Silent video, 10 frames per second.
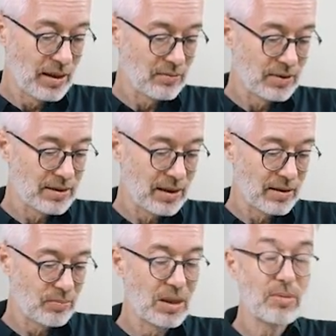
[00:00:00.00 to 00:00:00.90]
And we say
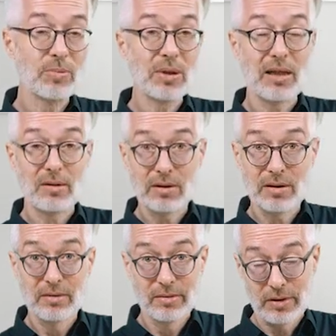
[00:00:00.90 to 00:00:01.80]
the minimum
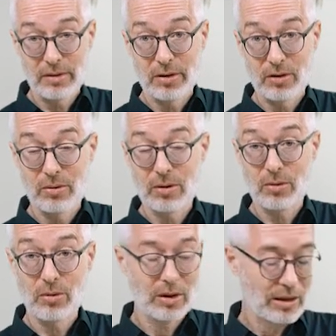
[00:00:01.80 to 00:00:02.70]
count, so it should
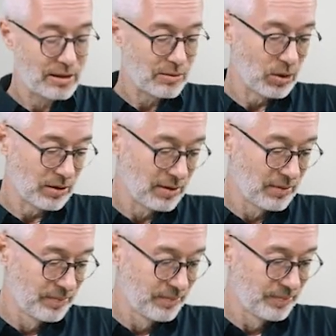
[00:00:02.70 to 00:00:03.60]
occur at least once.